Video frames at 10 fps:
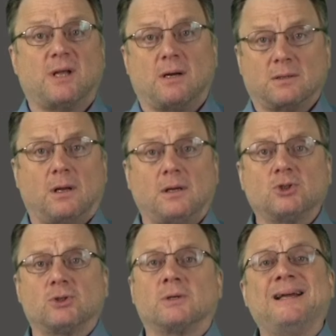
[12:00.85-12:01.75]
just on
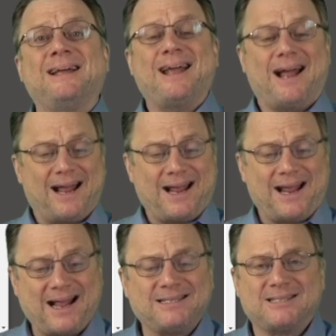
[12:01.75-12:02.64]
culture,
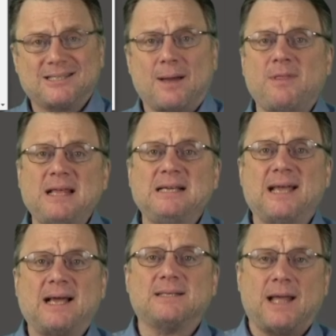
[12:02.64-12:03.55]
and some of
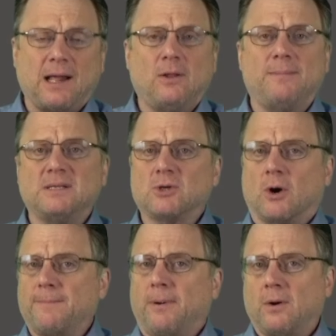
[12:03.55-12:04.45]
these elements
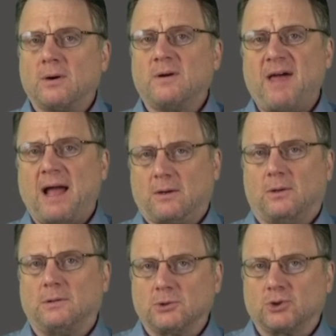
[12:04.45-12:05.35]
are part of that
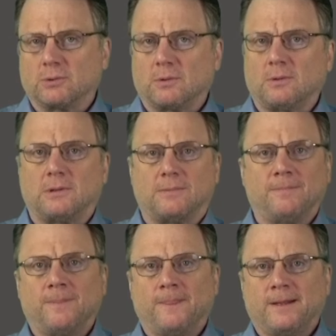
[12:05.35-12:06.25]

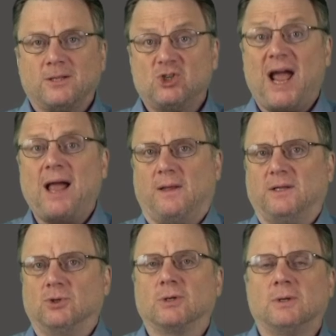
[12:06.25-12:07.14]
cultural
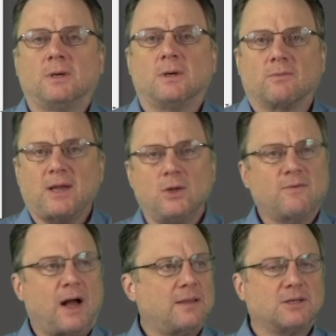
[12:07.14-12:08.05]
challenge right?
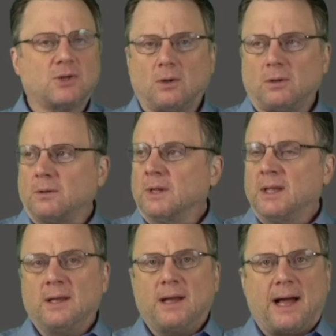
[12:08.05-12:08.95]
You've got this whole.
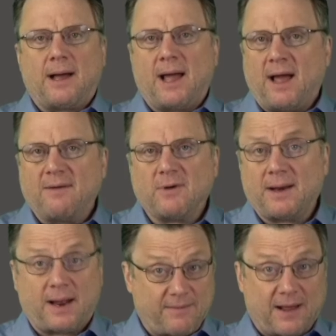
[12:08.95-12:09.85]
Uh, I,
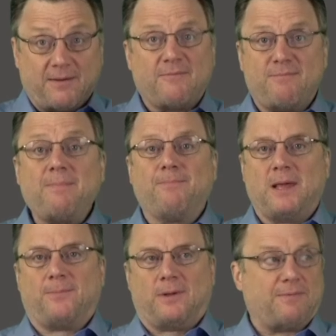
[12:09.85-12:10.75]
I, I, and I've met
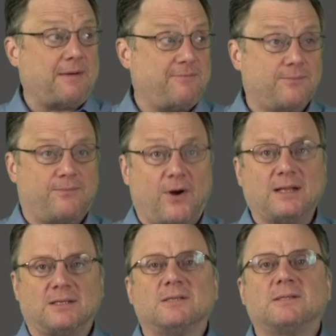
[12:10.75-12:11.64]
people, I've, I've
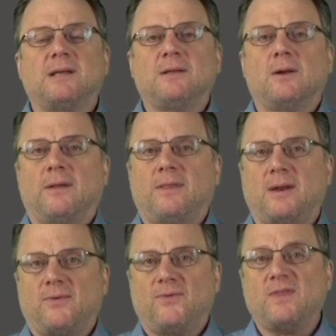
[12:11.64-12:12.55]
friends that you know
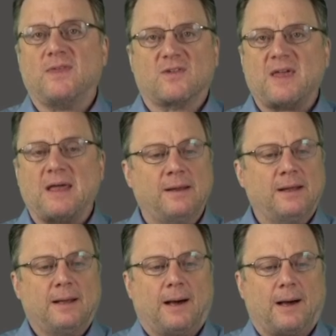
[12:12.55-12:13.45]
that have fit this. That,
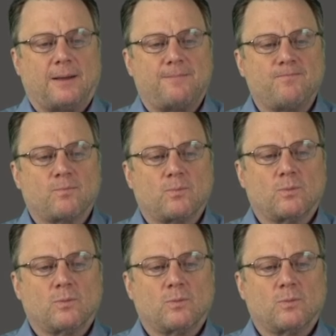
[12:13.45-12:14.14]
um,